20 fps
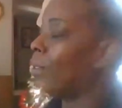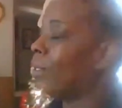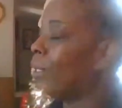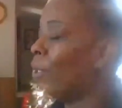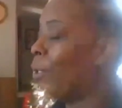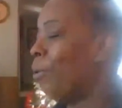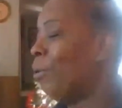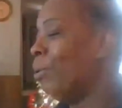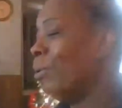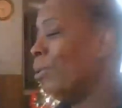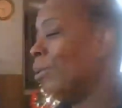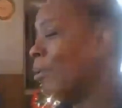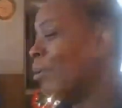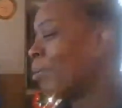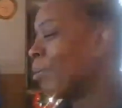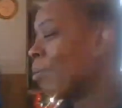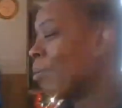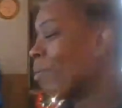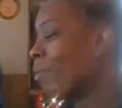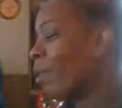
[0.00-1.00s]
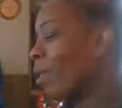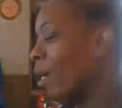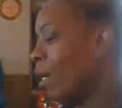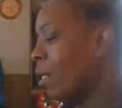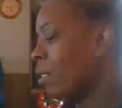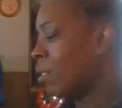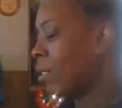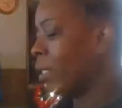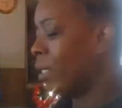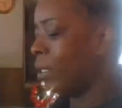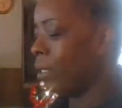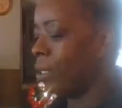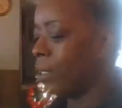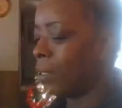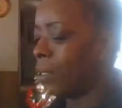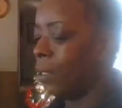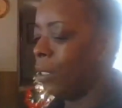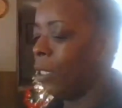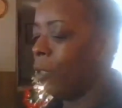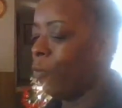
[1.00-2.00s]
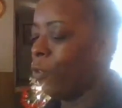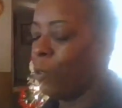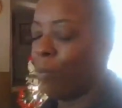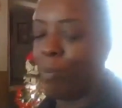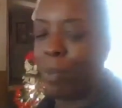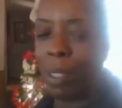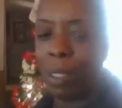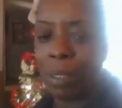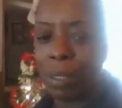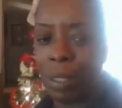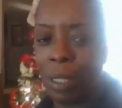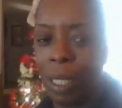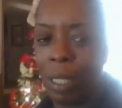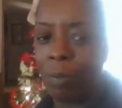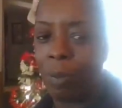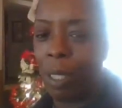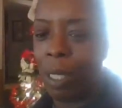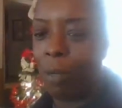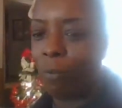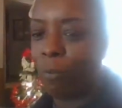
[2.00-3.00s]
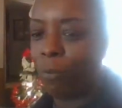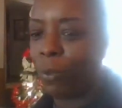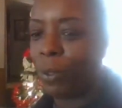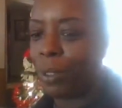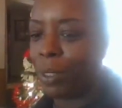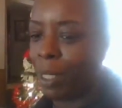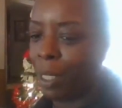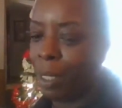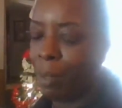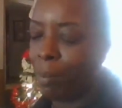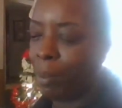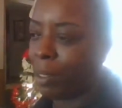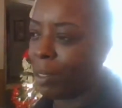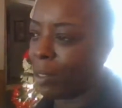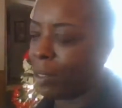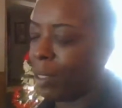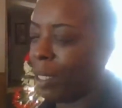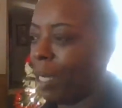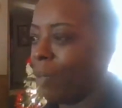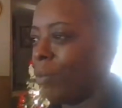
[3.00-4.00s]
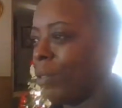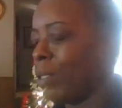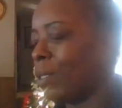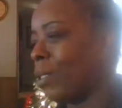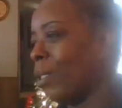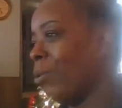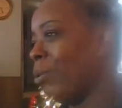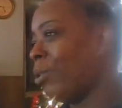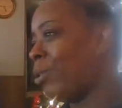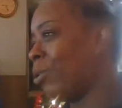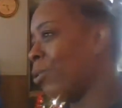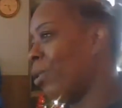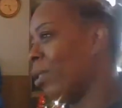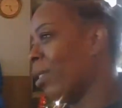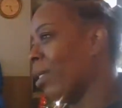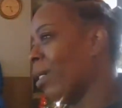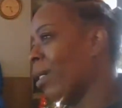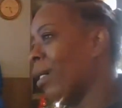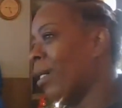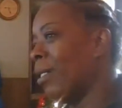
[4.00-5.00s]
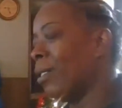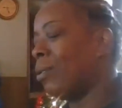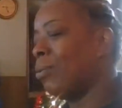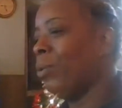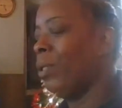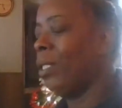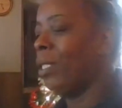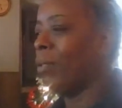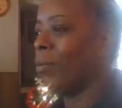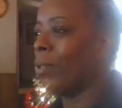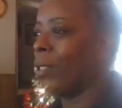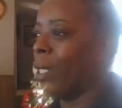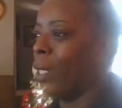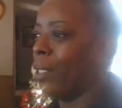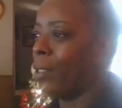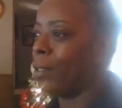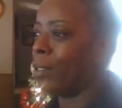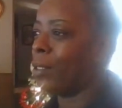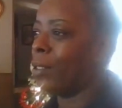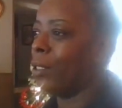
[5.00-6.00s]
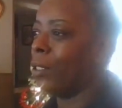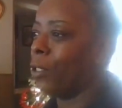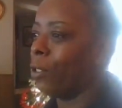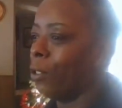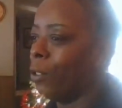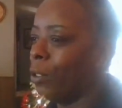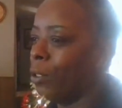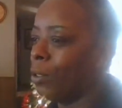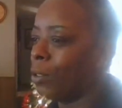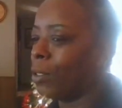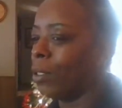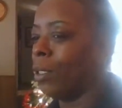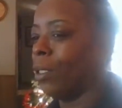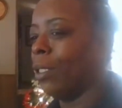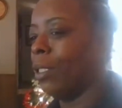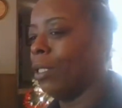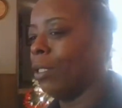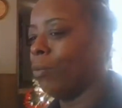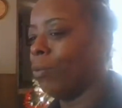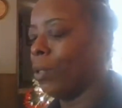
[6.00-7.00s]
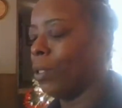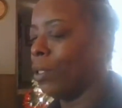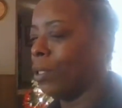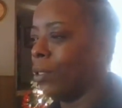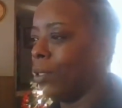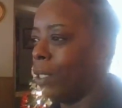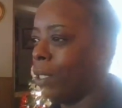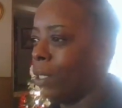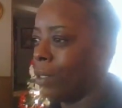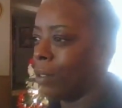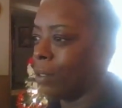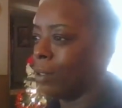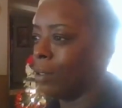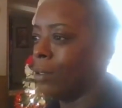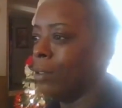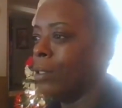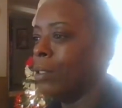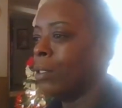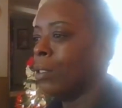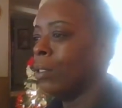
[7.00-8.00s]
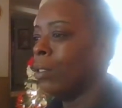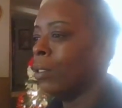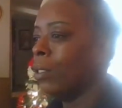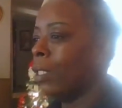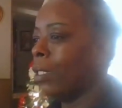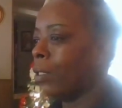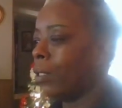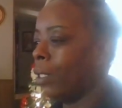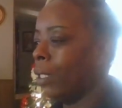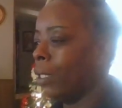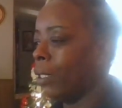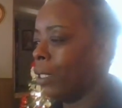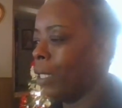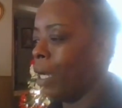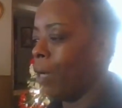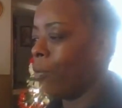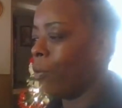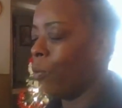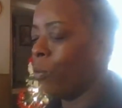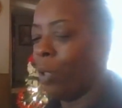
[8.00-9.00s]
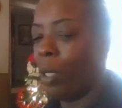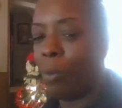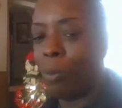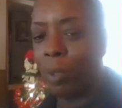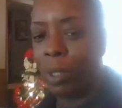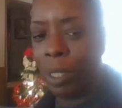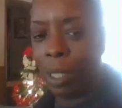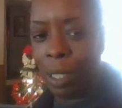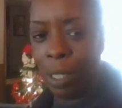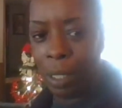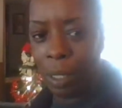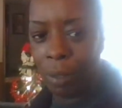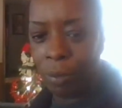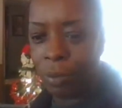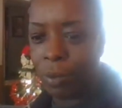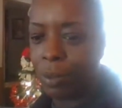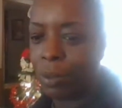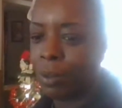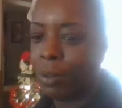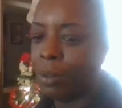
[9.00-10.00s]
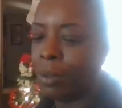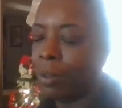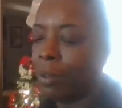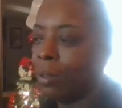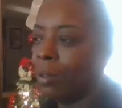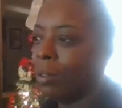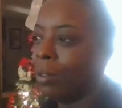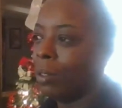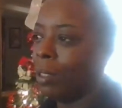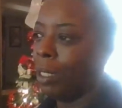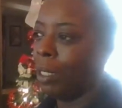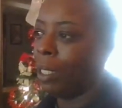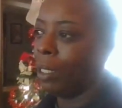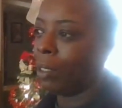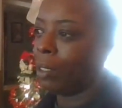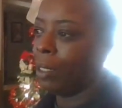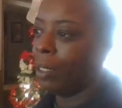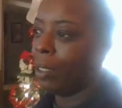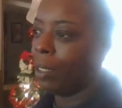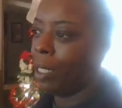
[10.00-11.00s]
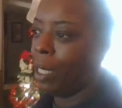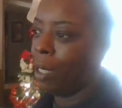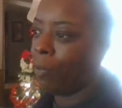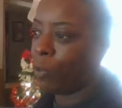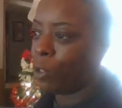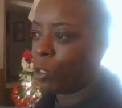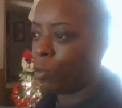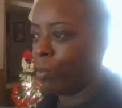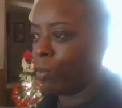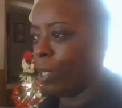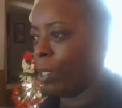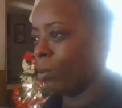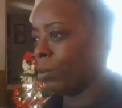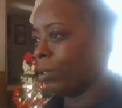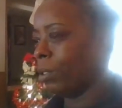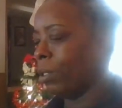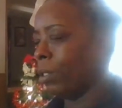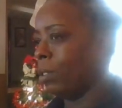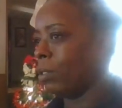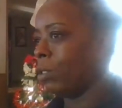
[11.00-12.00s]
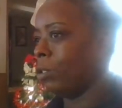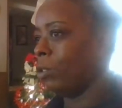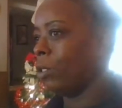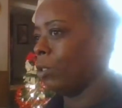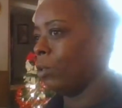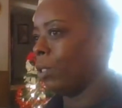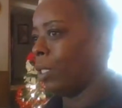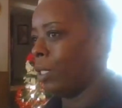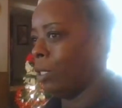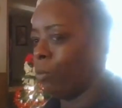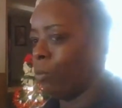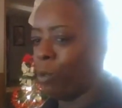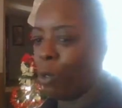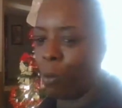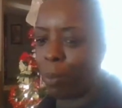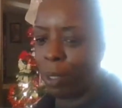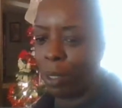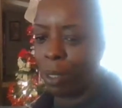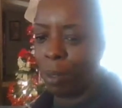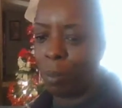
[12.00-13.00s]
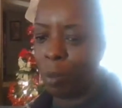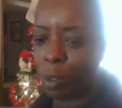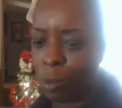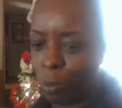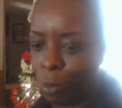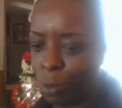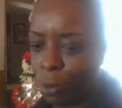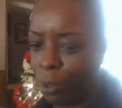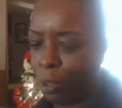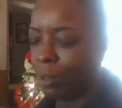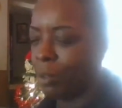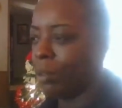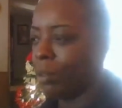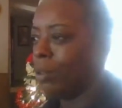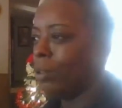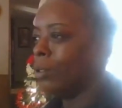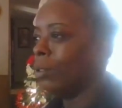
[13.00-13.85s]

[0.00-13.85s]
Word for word: so I say this: live your best life every day because life is so short, guys. We have got to learn to love one another, and thank God for what we have. And I thank God for small things. You know that He woke me up this morning.